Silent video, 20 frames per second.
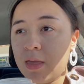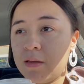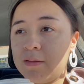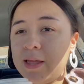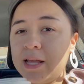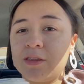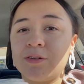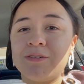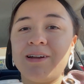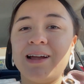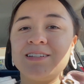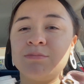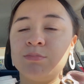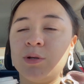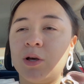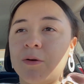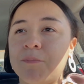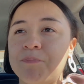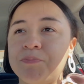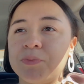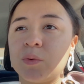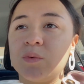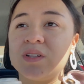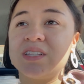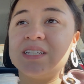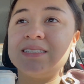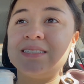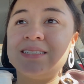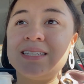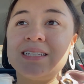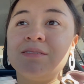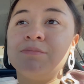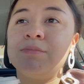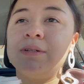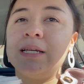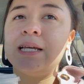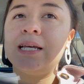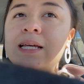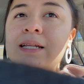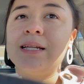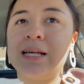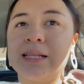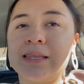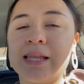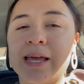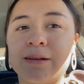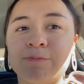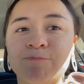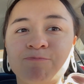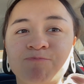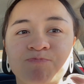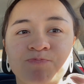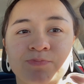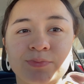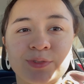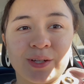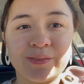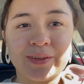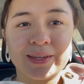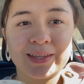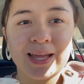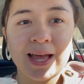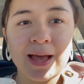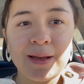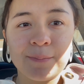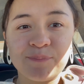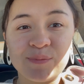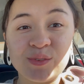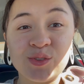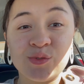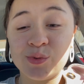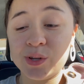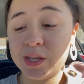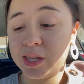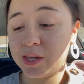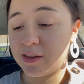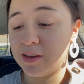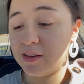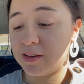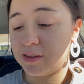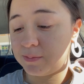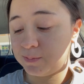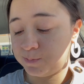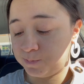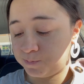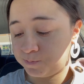like the rice milk with the cinnamon and like stuff like that. It's really good.